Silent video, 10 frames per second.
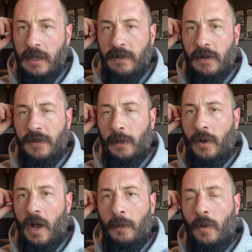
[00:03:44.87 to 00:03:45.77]
Even if the
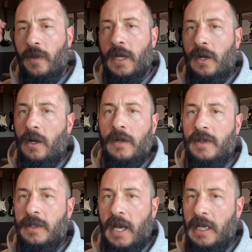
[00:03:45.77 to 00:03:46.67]
problem only
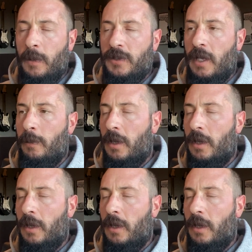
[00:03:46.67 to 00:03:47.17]
occurs at 90%